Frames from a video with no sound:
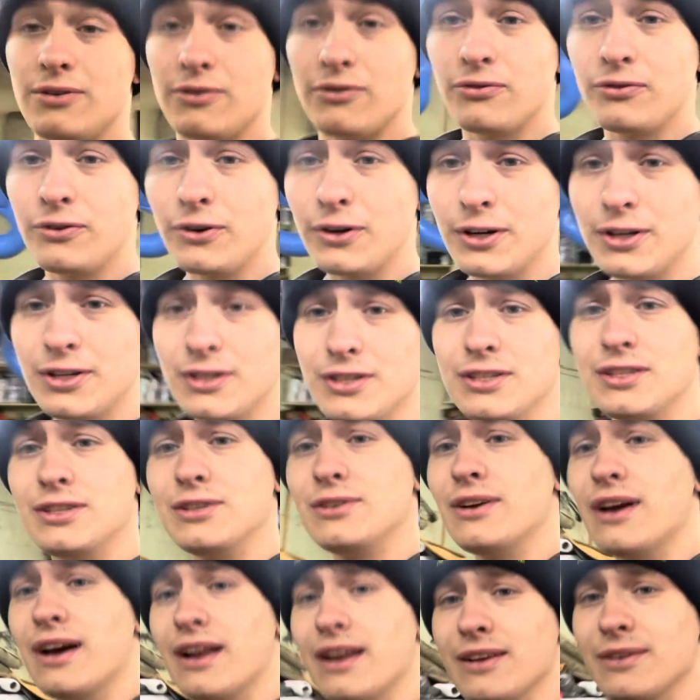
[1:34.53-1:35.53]
first, you
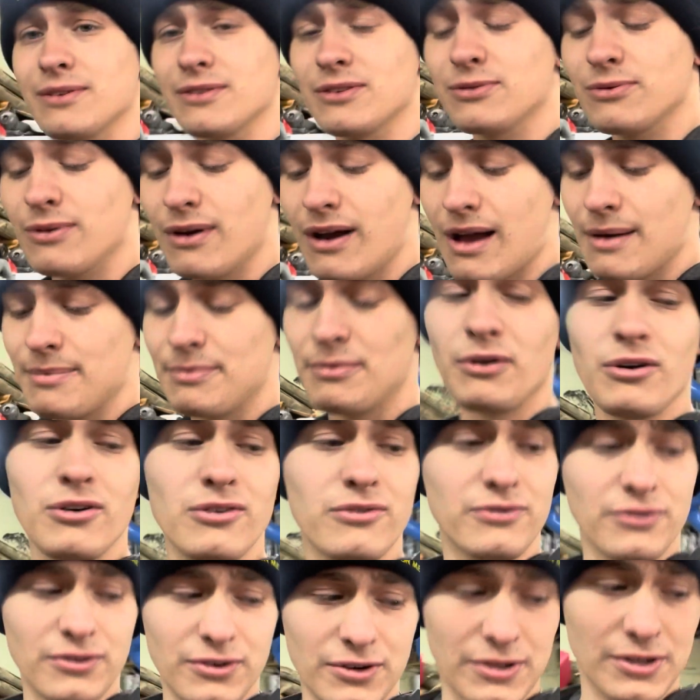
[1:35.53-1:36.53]
gotta swap
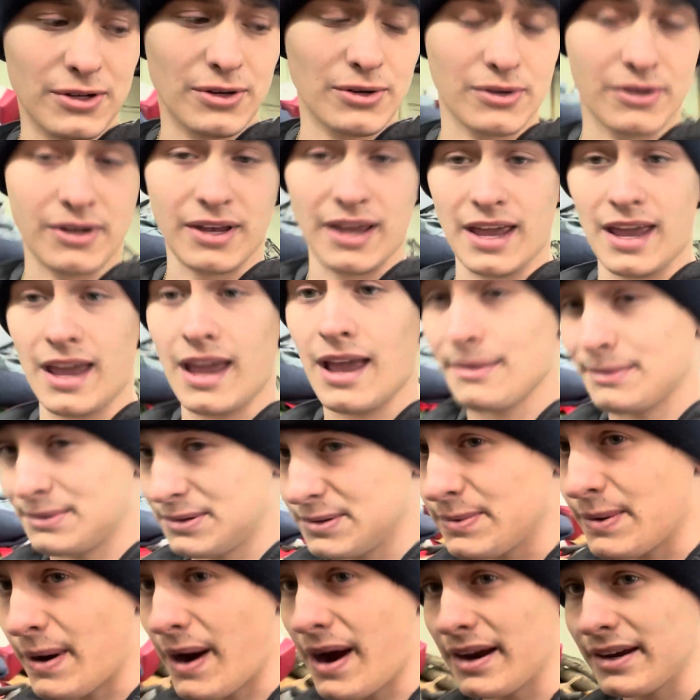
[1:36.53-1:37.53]
over your cam
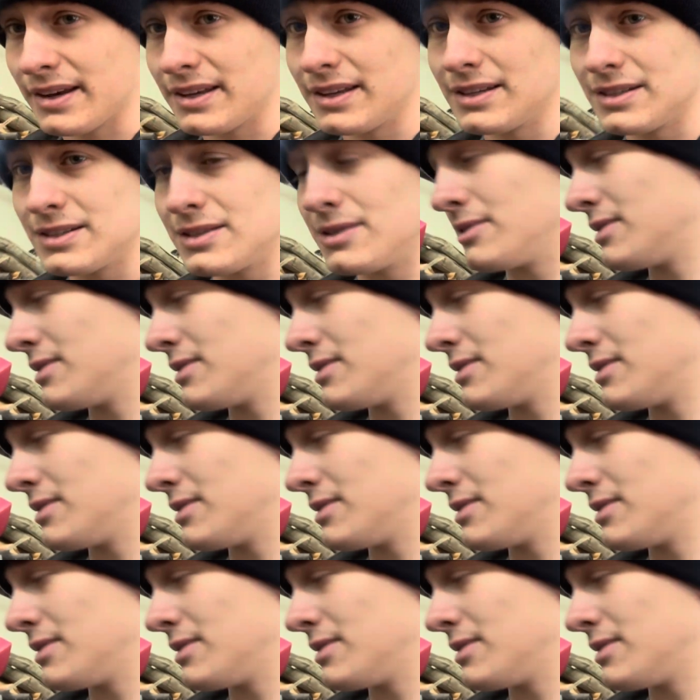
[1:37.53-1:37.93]
sprockets,